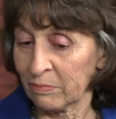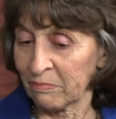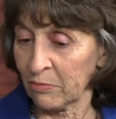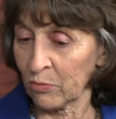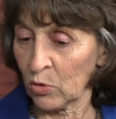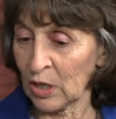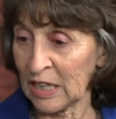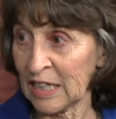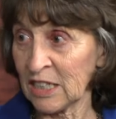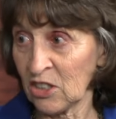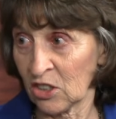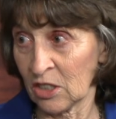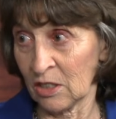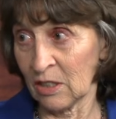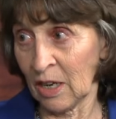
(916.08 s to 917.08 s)

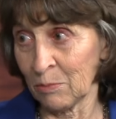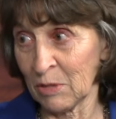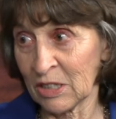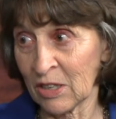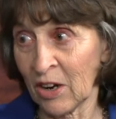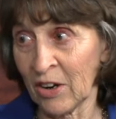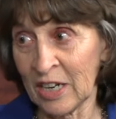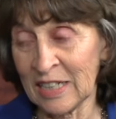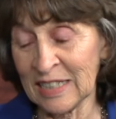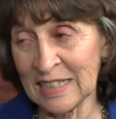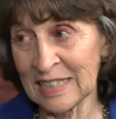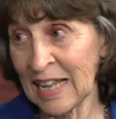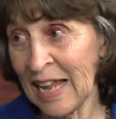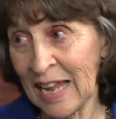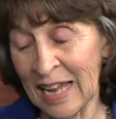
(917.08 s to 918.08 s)
religion, I'm sorry to
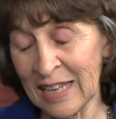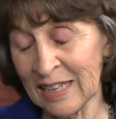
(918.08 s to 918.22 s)
say. So,